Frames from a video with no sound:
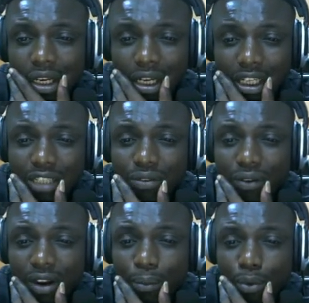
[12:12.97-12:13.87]
This
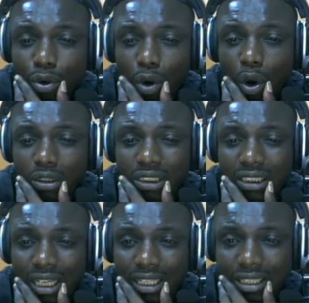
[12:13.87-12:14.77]
variable called the
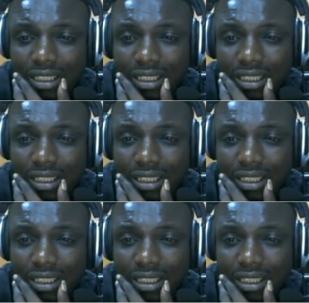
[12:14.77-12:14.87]
debt.